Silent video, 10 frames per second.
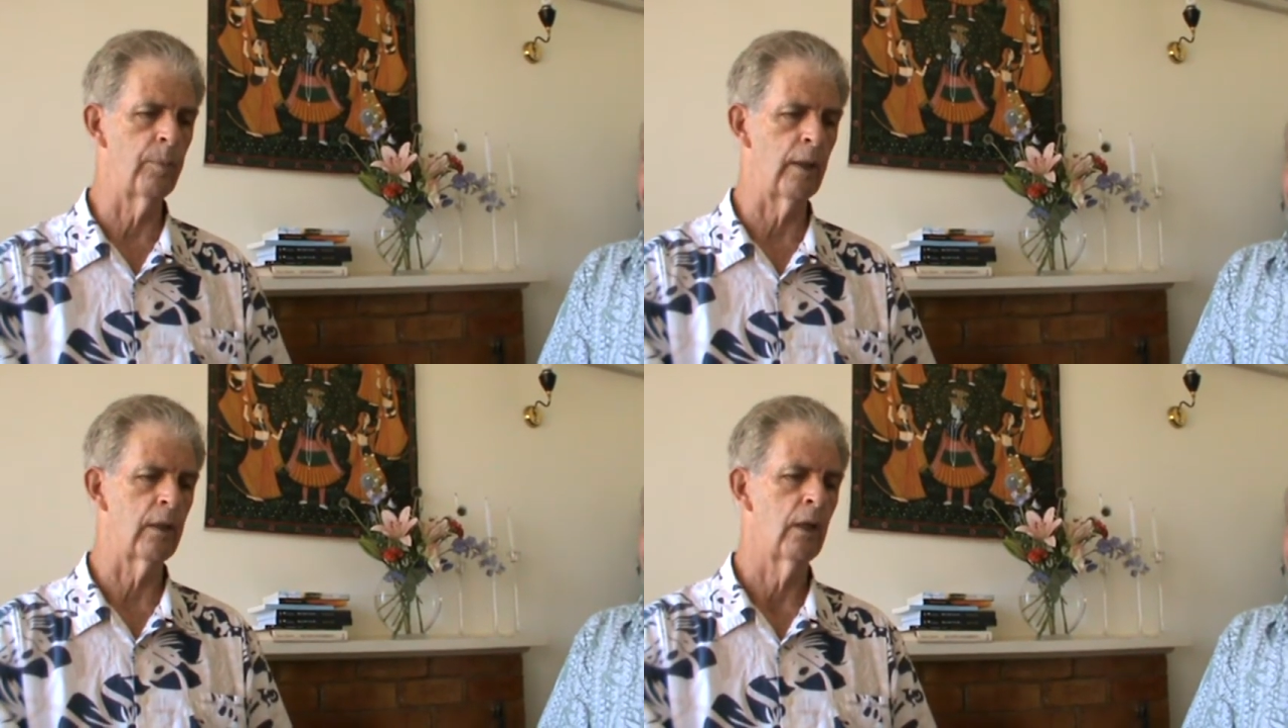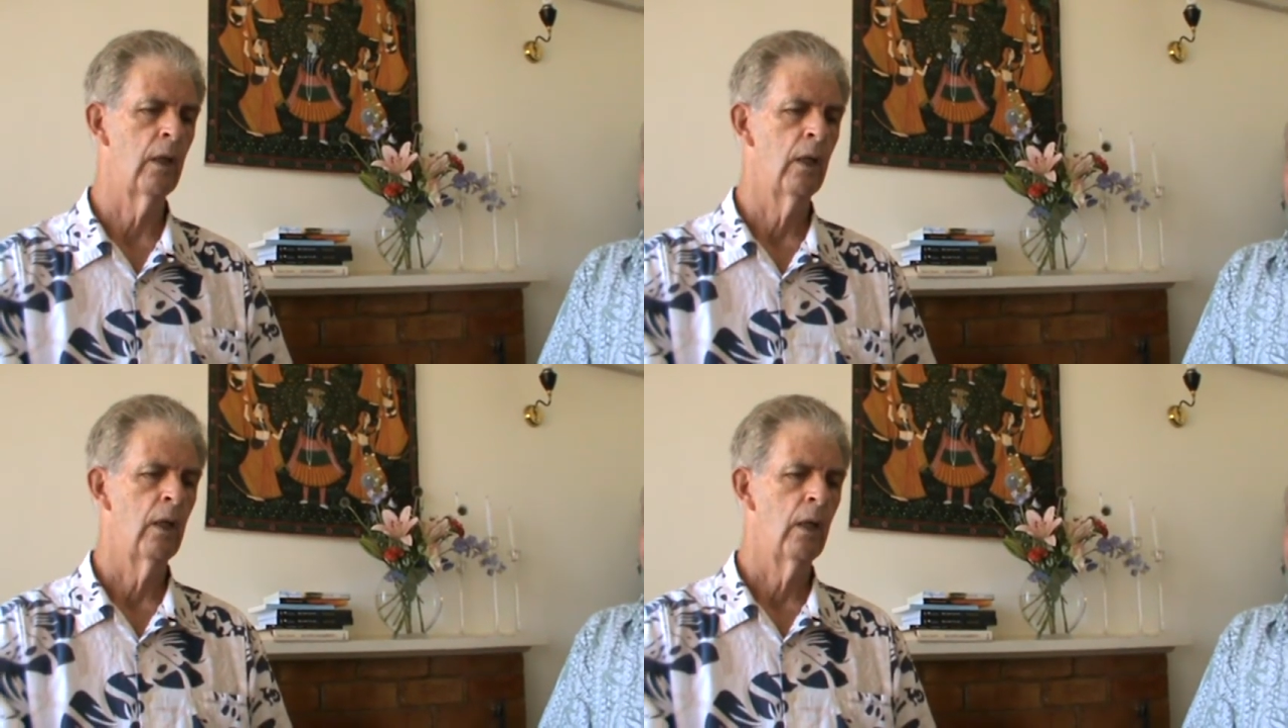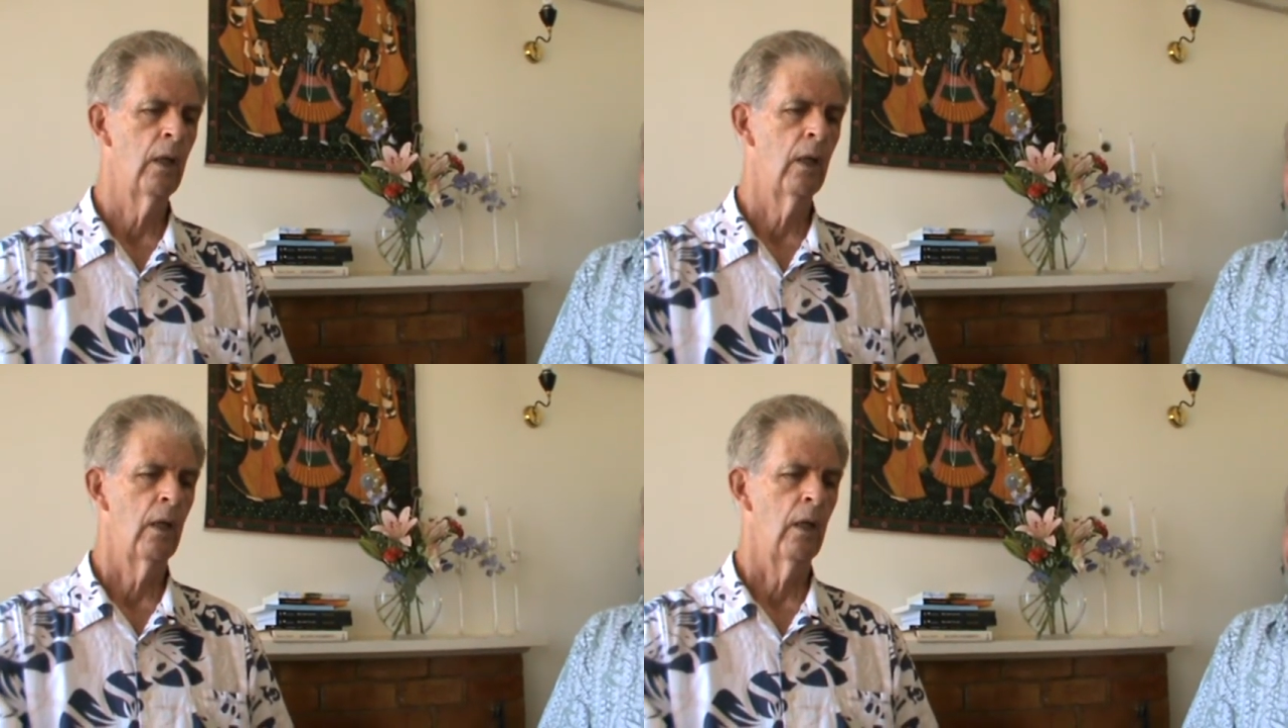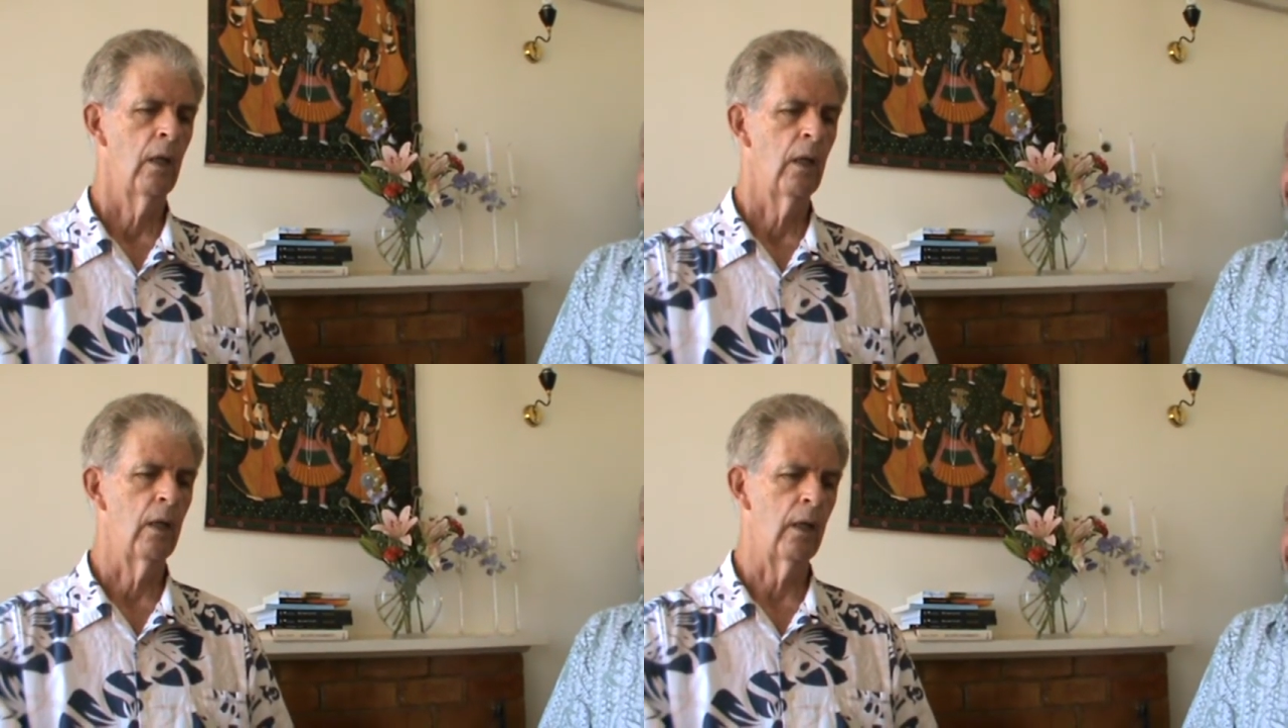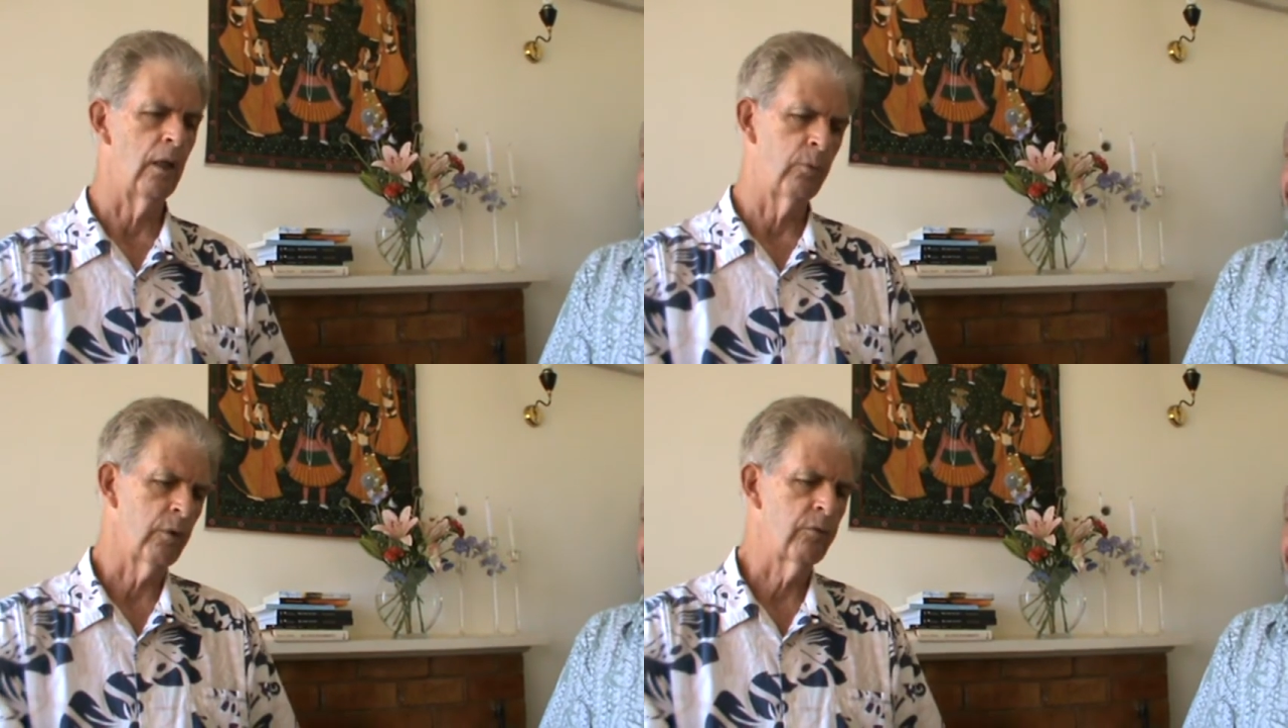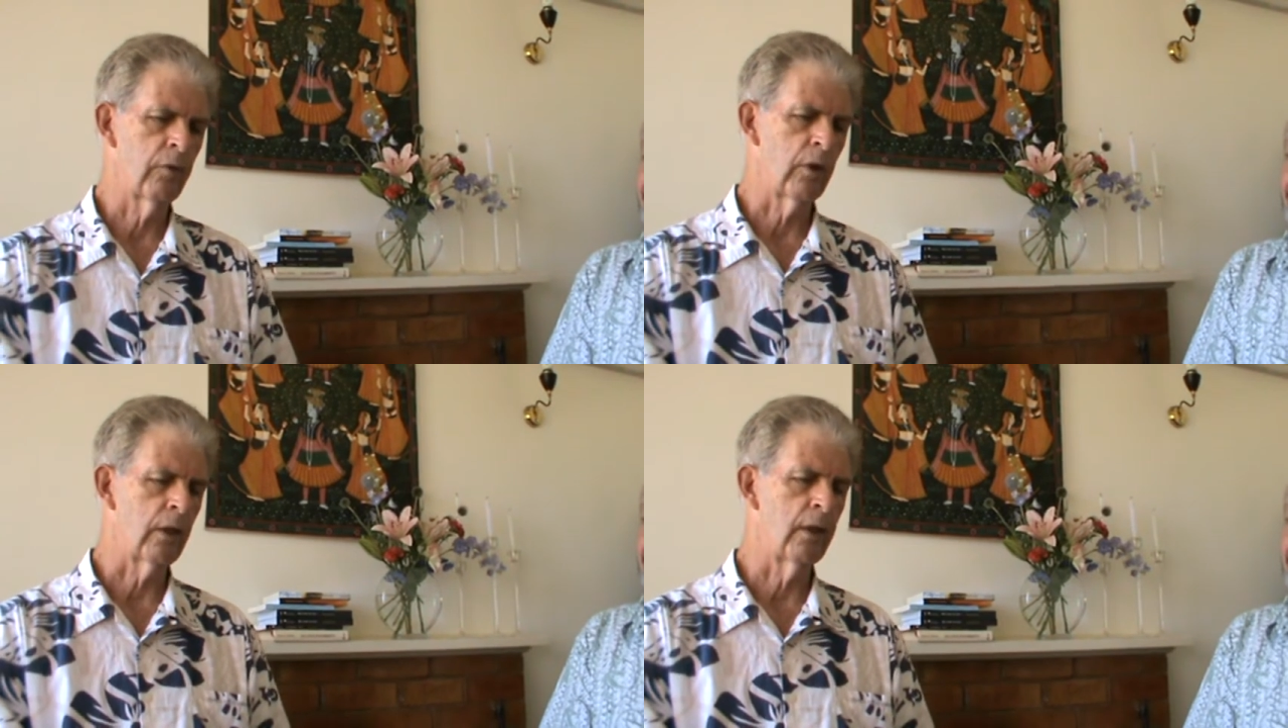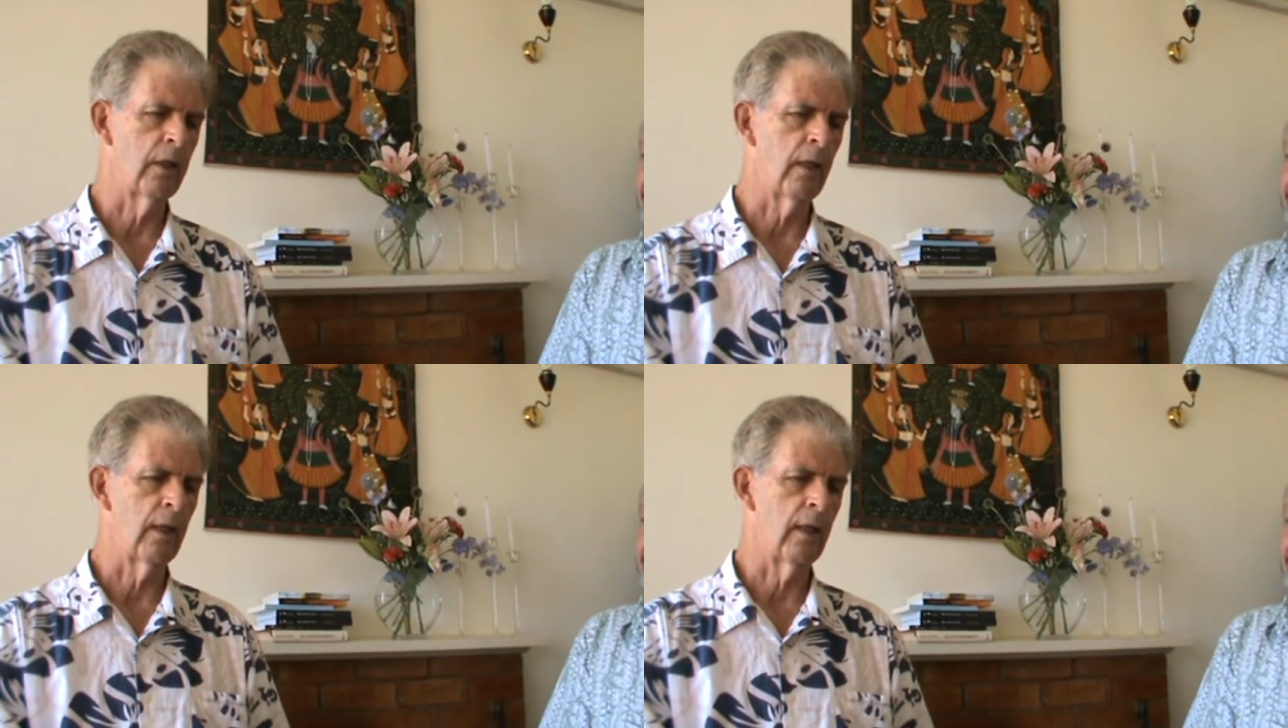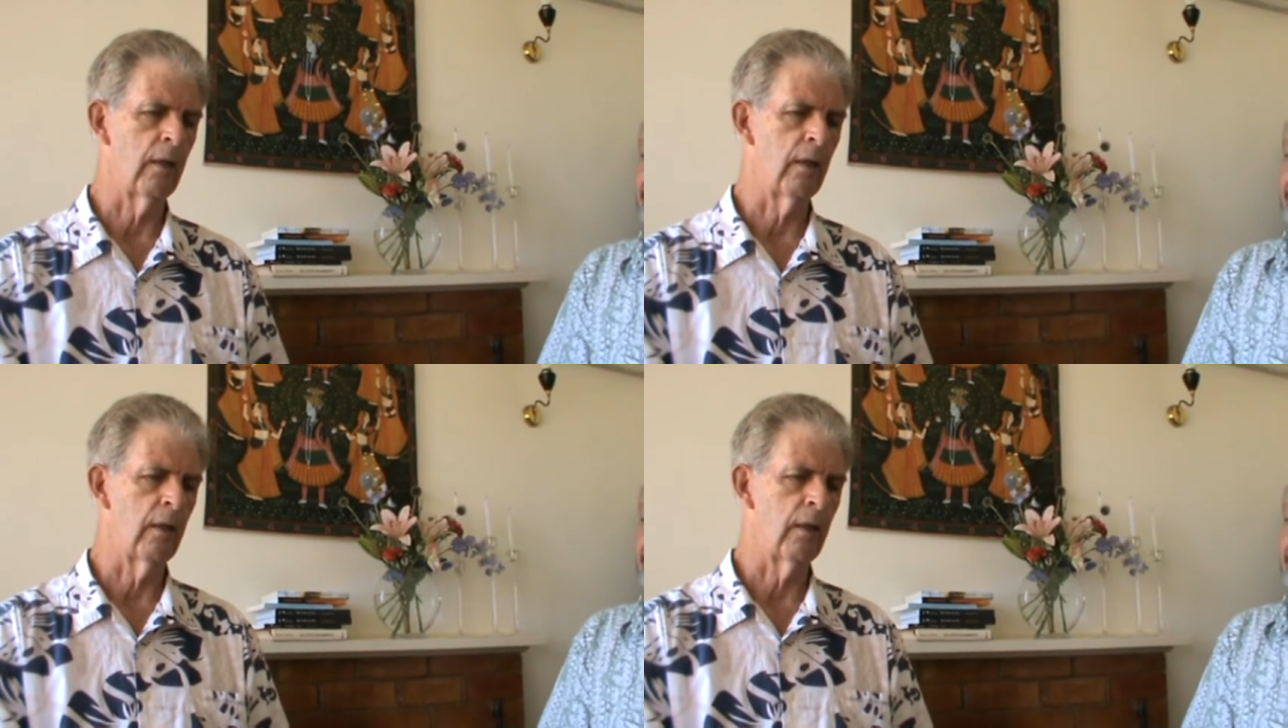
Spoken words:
but it wasn't very clear.